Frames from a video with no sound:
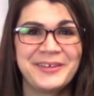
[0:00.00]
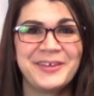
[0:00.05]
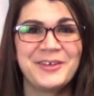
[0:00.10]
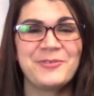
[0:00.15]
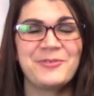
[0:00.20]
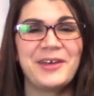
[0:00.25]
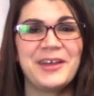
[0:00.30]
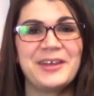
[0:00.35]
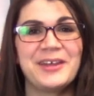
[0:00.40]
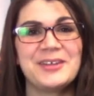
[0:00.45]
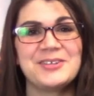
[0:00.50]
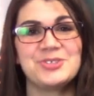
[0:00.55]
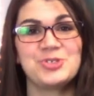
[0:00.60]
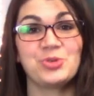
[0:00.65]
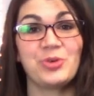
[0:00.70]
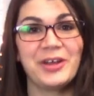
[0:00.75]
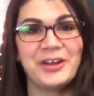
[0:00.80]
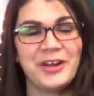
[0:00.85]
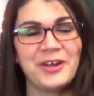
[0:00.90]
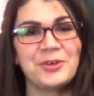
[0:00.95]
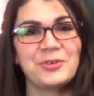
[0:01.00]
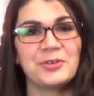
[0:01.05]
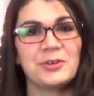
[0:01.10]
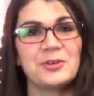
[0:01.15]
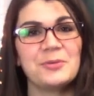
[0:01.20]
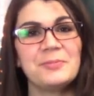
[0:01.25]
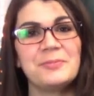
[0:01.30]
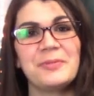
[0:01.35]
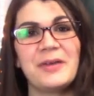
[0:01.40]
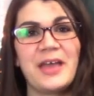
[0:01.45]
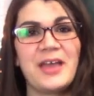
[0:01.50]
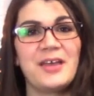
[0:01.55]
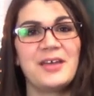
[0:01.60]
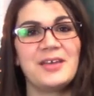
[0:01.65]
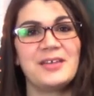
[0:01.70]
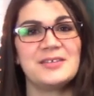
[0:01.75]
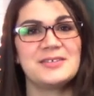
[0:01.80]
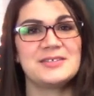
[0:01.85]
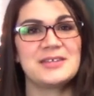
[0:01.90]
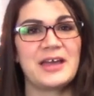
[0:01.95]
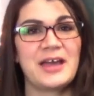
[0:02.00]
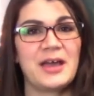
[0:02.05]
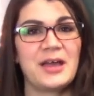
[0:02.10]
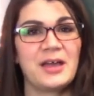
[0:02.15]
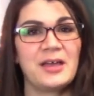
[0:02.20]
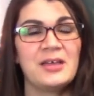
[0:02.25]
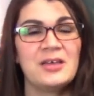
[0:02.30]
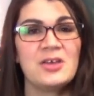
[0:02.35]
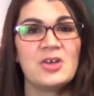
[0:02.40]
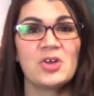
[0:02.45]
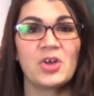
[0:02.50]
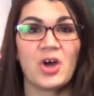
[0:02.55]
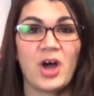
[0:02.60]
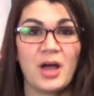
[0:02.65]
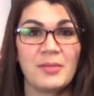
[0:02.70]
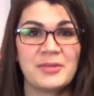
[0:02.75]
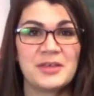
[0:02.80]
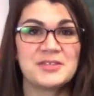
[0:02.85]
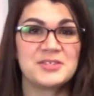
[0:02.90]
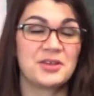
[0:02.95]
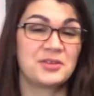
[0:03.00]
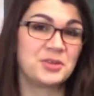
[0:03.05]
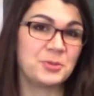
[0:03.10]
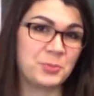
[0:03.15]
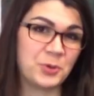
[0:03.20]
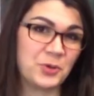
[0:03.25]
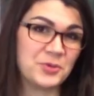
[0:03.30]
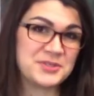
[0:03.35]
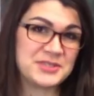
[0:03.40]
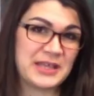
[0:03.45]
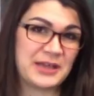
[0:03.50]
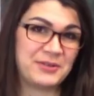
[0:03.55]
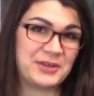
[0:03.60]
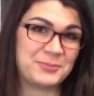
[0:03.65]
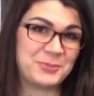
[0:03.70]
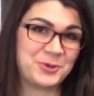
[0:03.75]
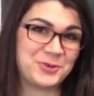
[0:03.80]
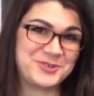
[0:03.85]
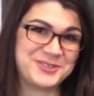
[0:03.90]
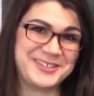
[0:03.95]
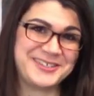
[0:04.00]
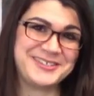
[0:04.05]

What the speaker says: Why not join our group and comment on the post that we posted